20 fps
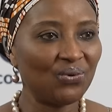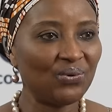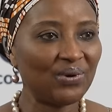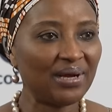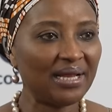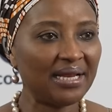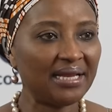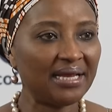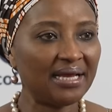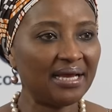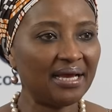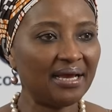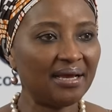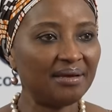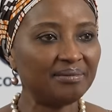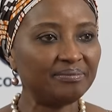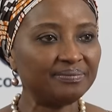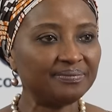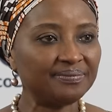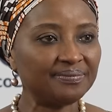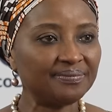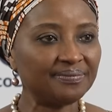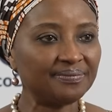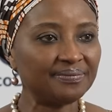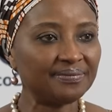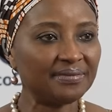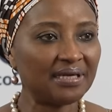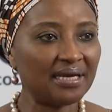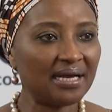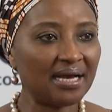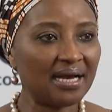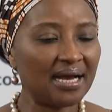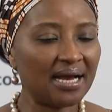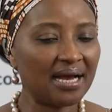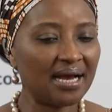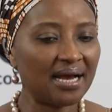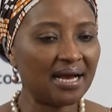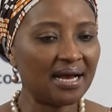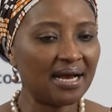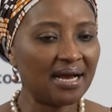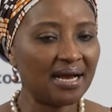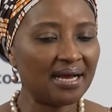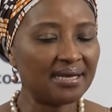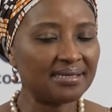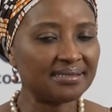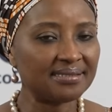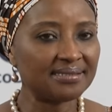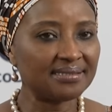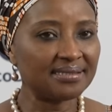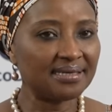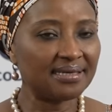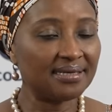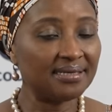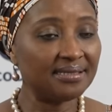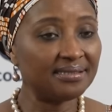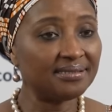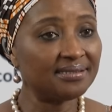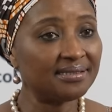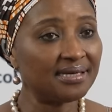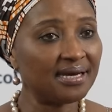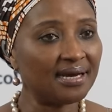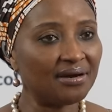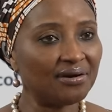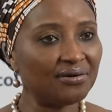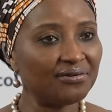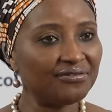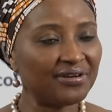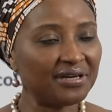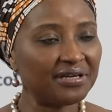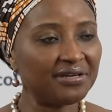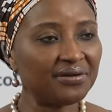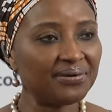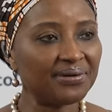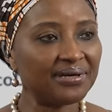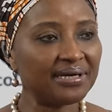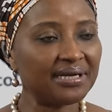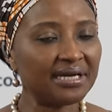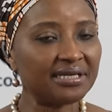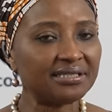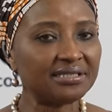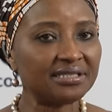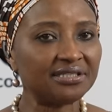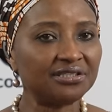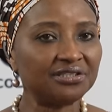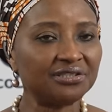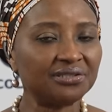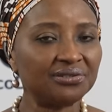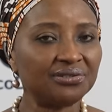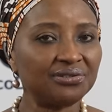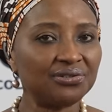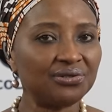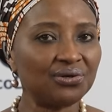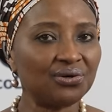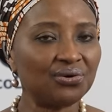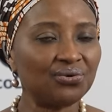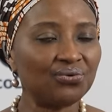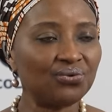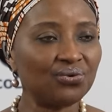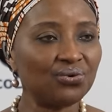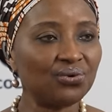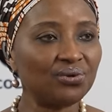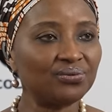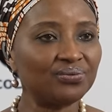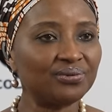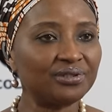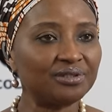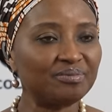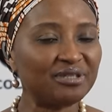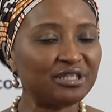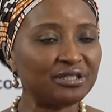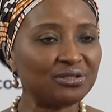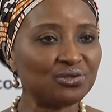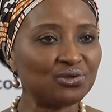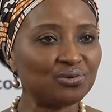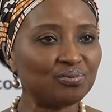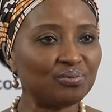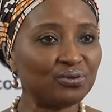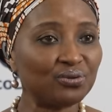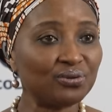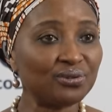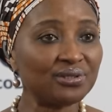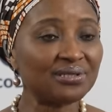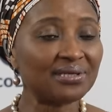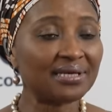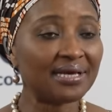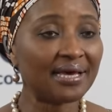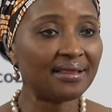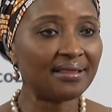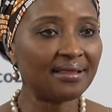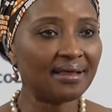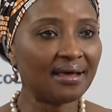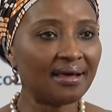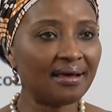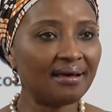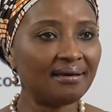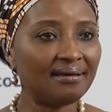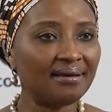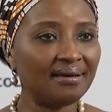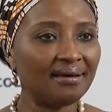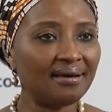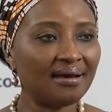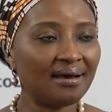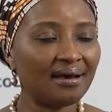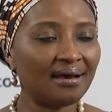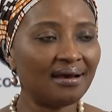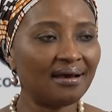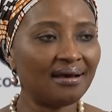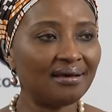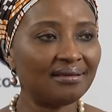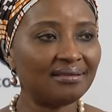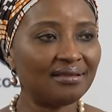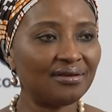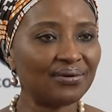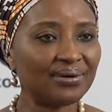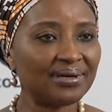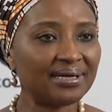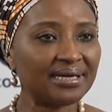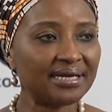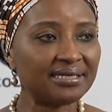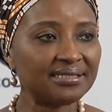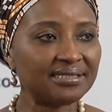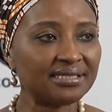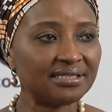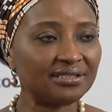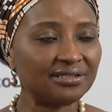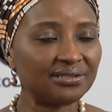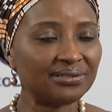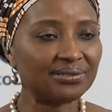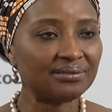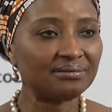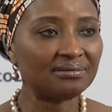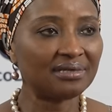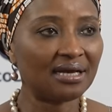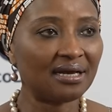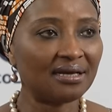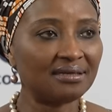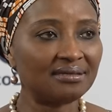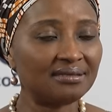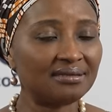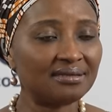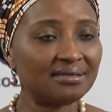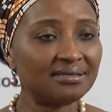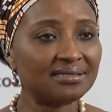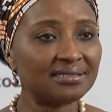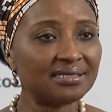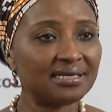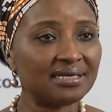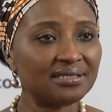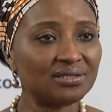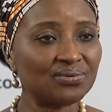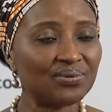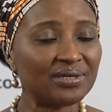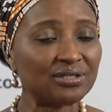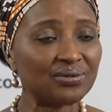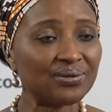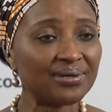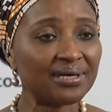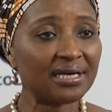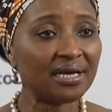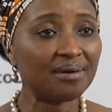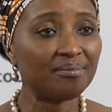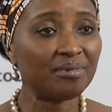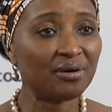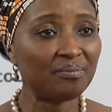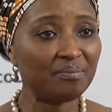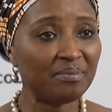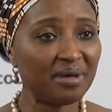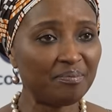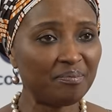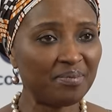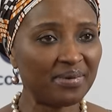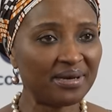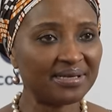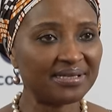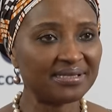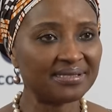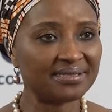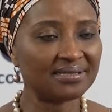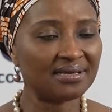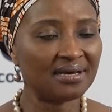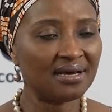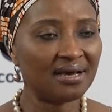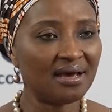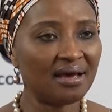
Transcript: Well, um, As the leader of any organization, your role would be to pull together uh, the organization, and in this case, we're talking about members.